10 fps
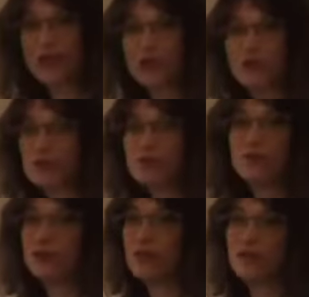edge, so even
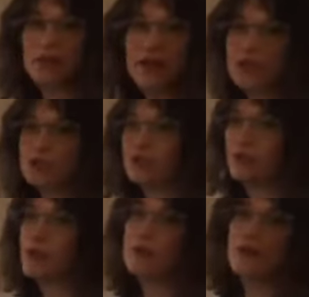like the edge of
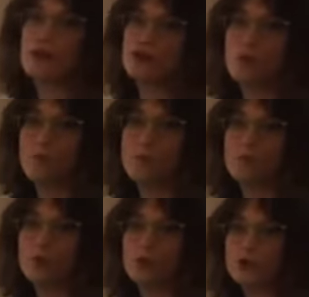like a chopping
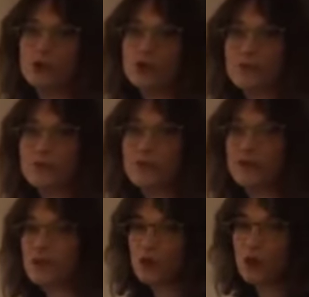board or something
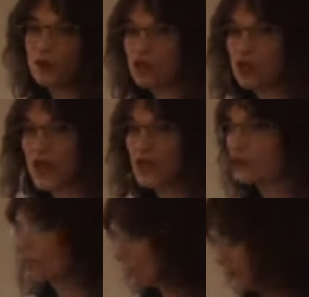that's got a straight edge
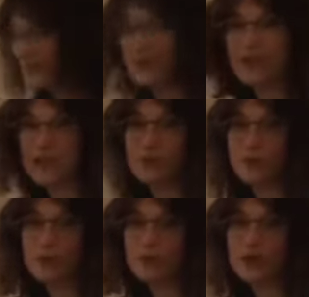to it. It doesn't need to have
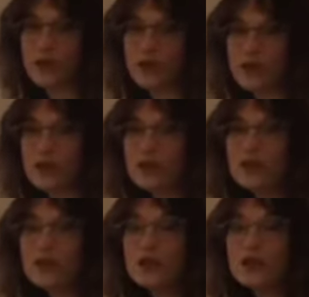numbers or anything.
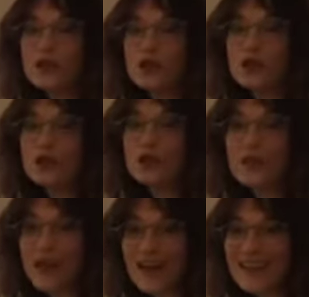So you need
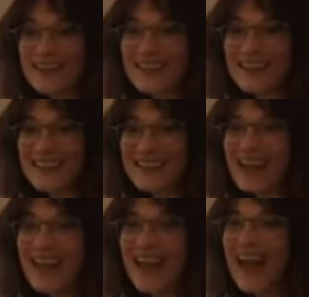that,
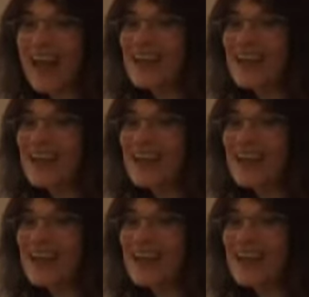and